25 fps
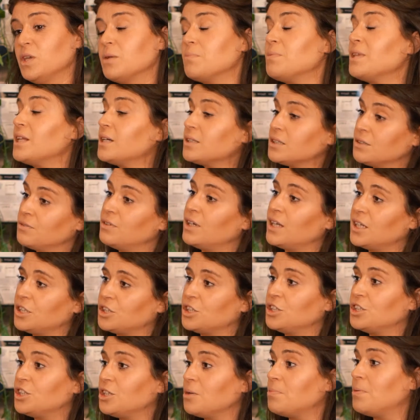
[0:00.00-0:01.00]
But that's a
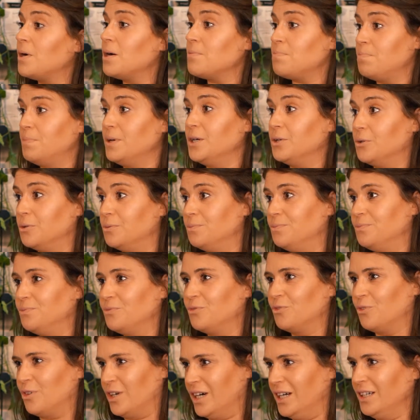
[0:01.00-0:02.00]
relationship I built,
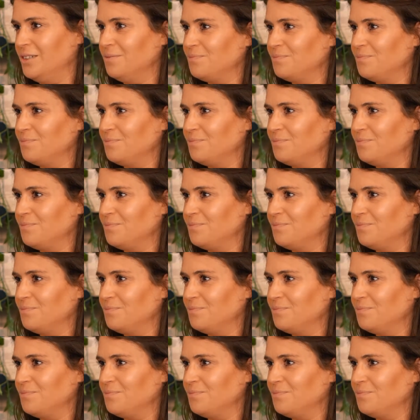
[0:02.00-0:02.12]
right?